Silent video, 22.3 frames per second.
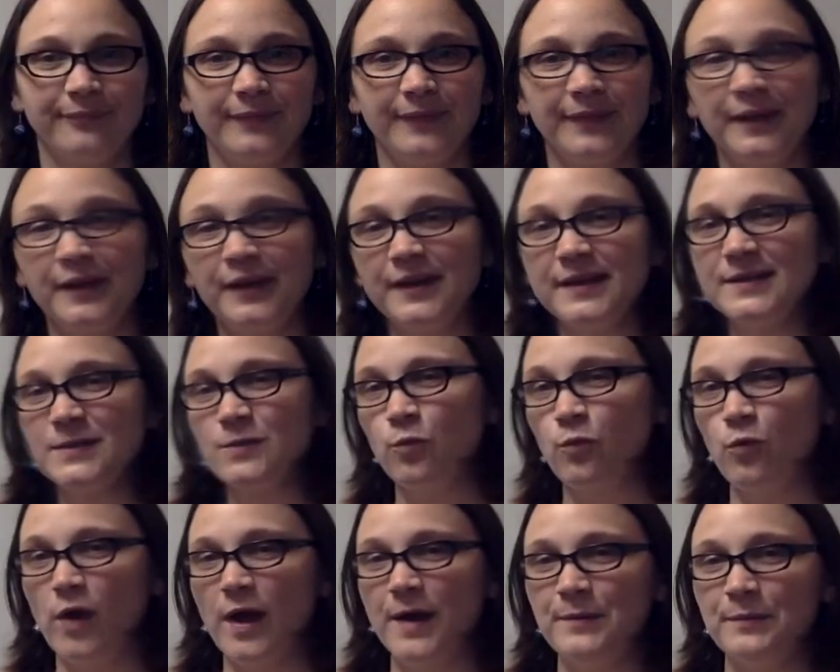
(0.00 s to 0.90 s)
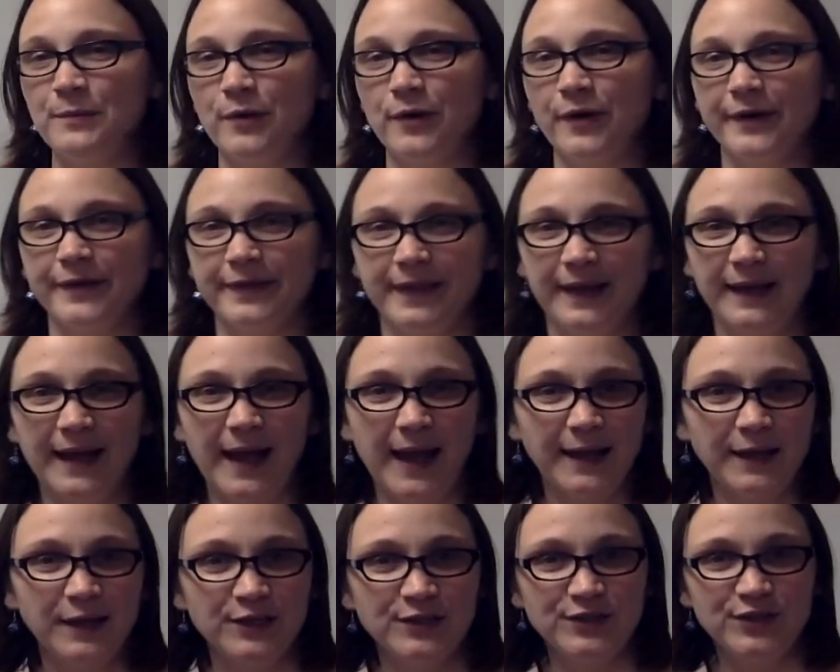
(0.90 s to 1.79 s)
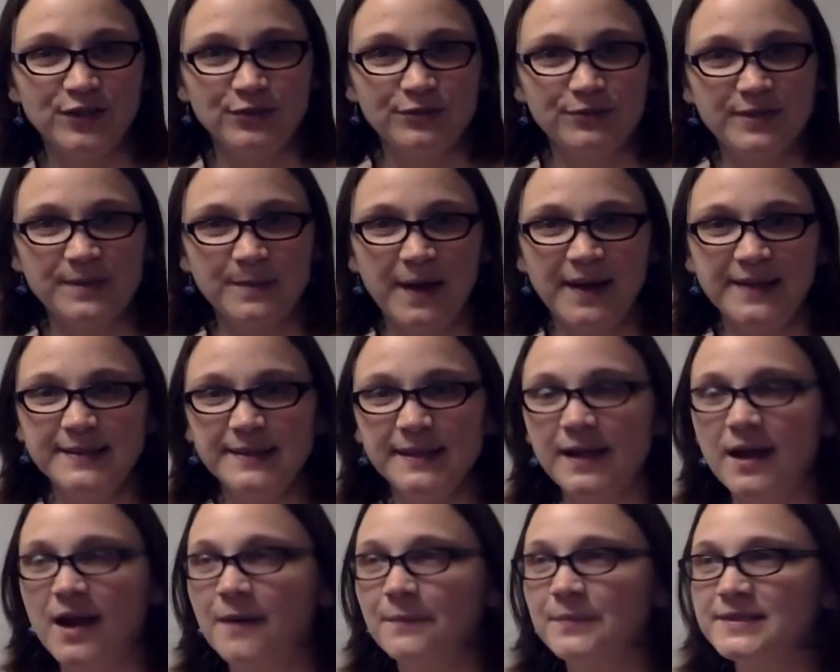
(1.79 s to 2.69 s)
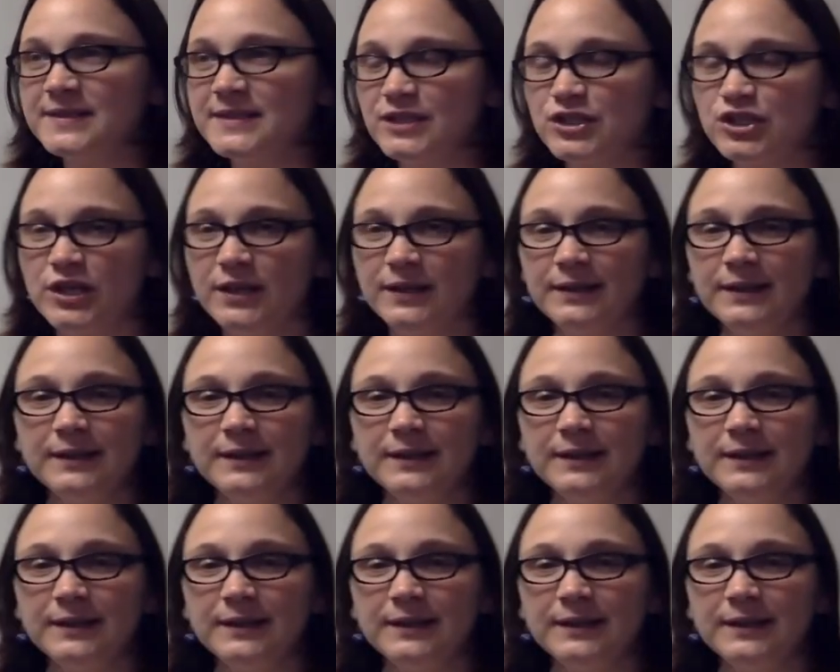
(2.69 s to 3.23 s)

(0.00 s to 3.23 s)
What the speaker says: There is one more thing I could do to my decomposition.